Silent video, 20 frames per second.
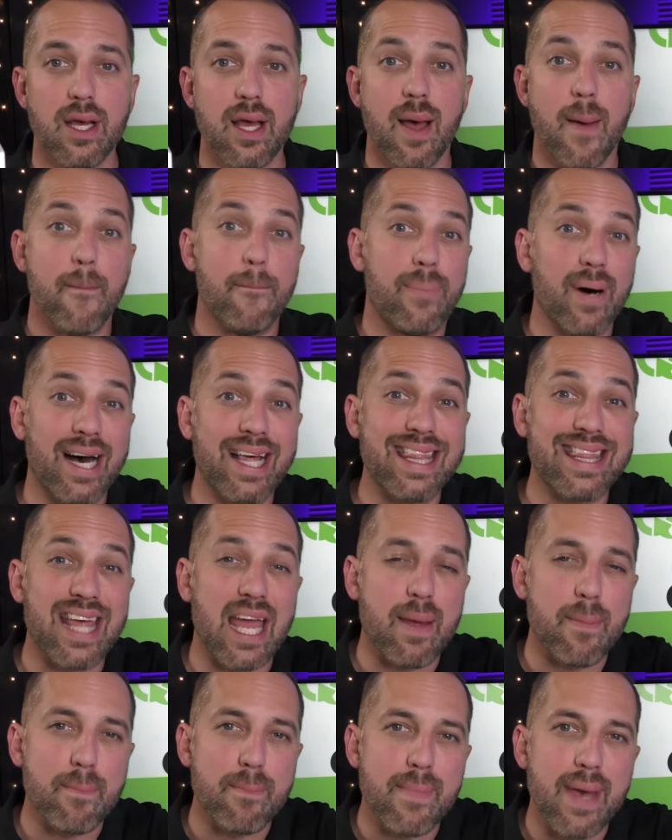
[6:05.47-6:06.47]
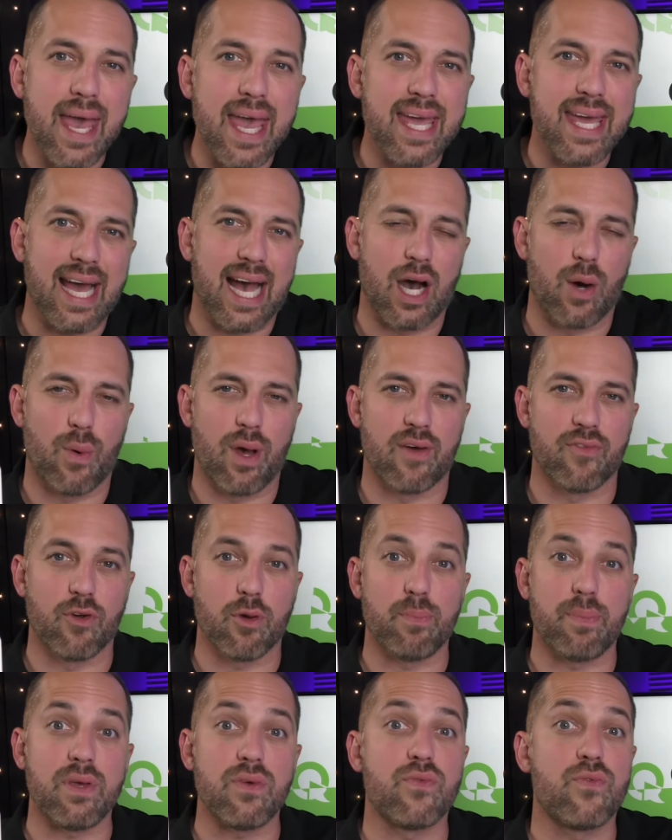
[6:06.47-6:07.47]
But they may, however,
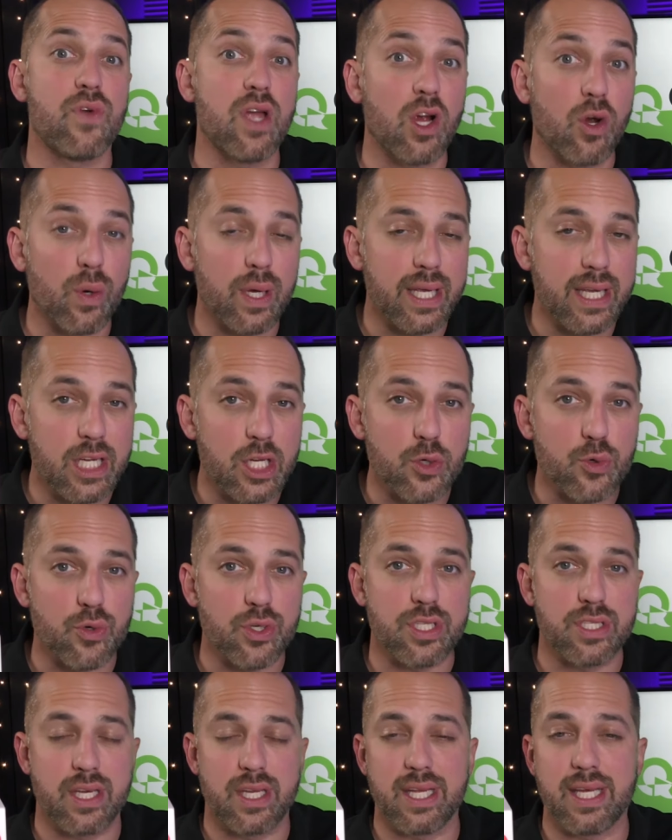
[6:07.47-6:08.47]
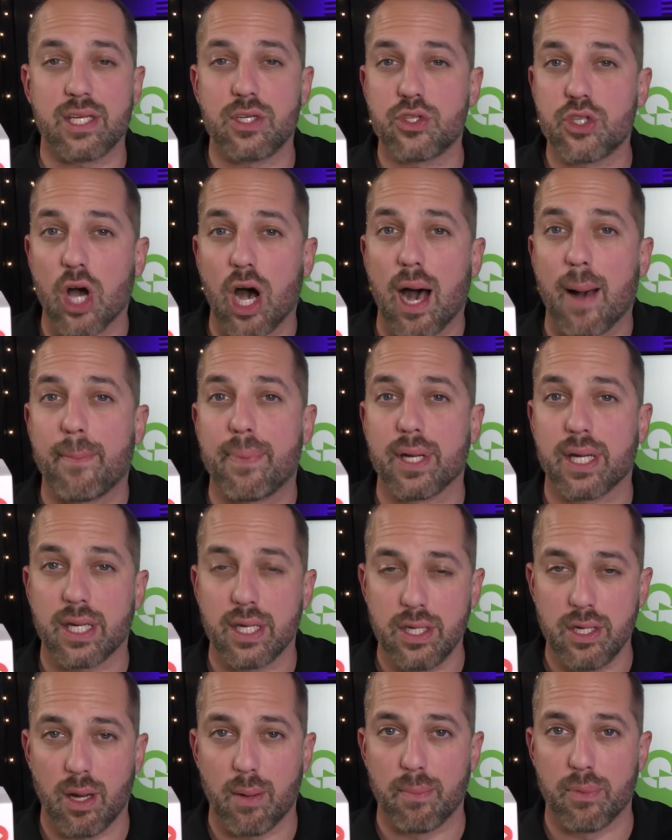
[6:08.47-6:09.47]
be very interested in topic
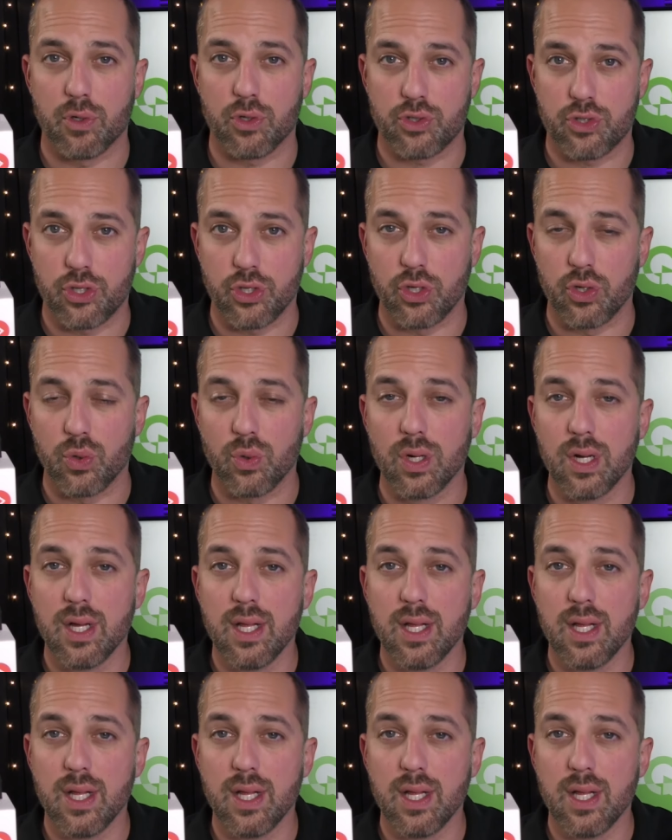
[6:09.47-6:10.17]
number 2.